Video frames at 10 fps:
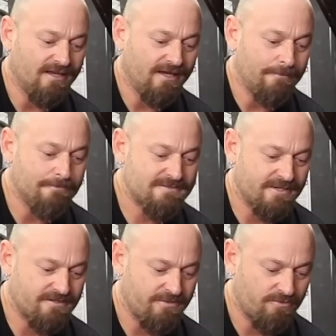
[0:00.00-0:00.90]
um,
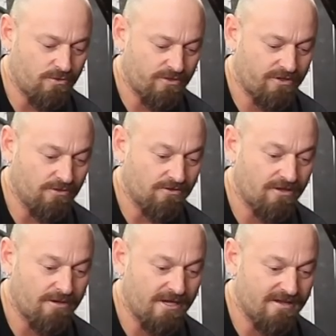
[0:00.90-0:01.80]
especially with water-cooled
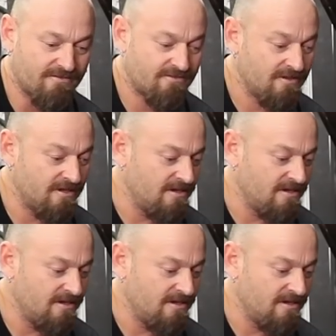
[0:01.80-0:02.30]
turbos.